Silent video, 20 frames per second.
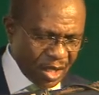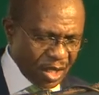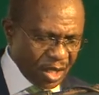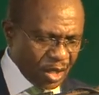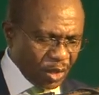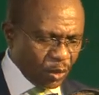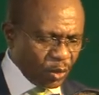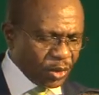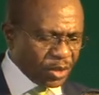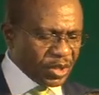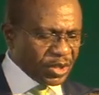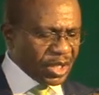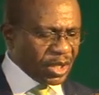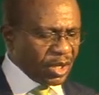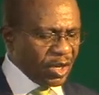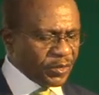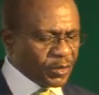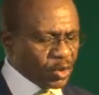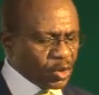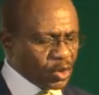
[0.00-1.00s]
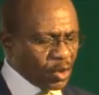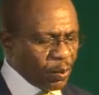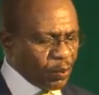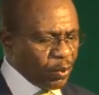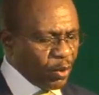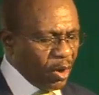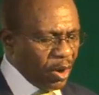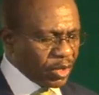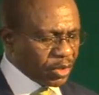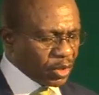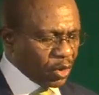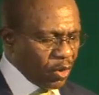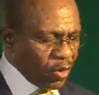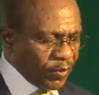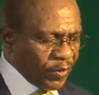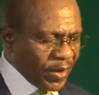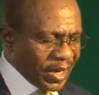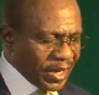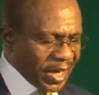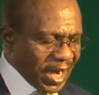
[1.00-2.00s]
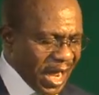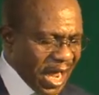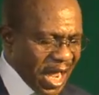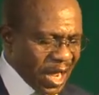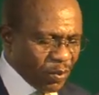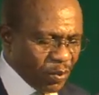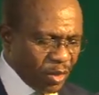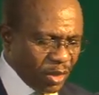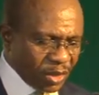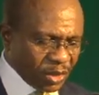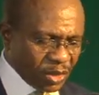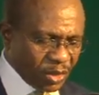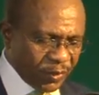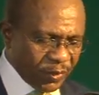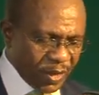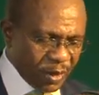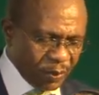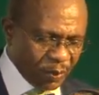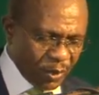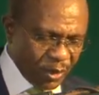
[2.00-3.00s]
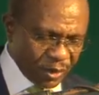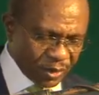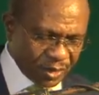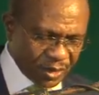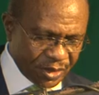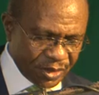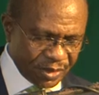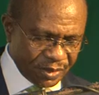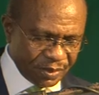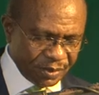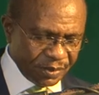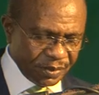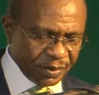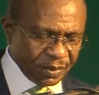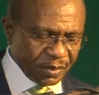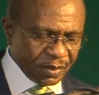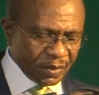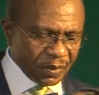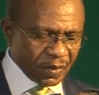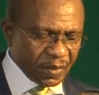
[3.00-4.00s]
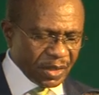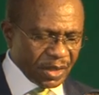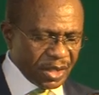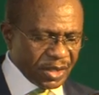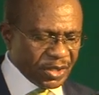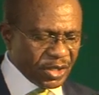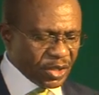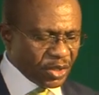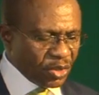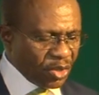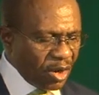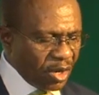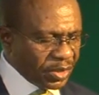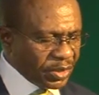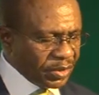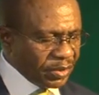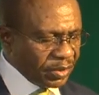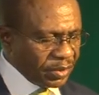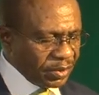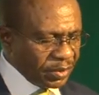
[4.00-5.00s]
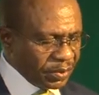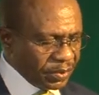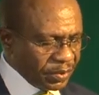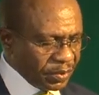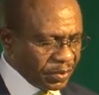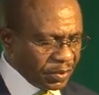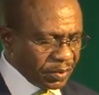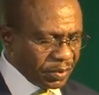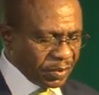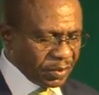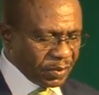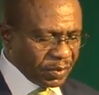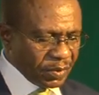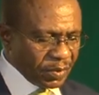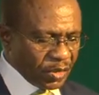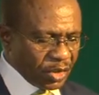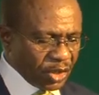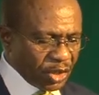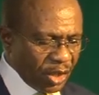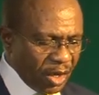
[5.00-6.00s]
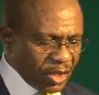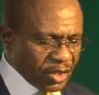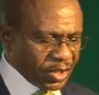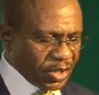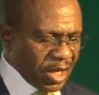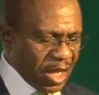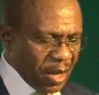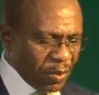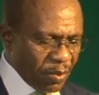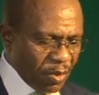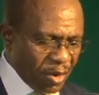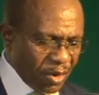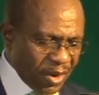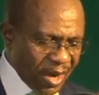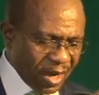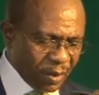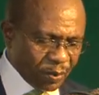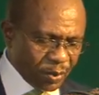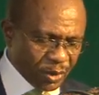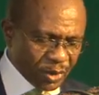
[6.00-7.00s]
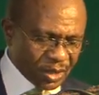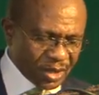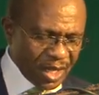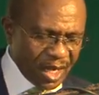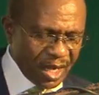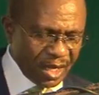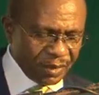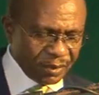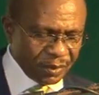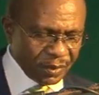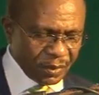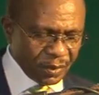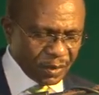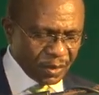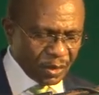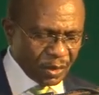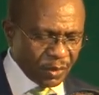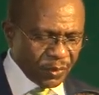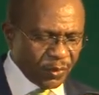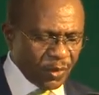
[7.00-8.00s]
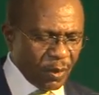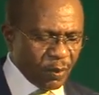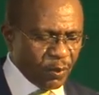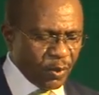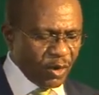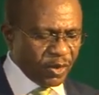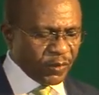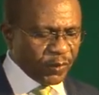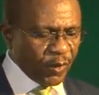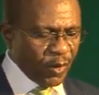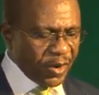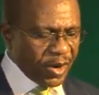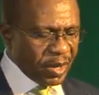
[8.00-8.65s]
which is enough to support over 9 months of imports. This is not just a moral booster for both foreign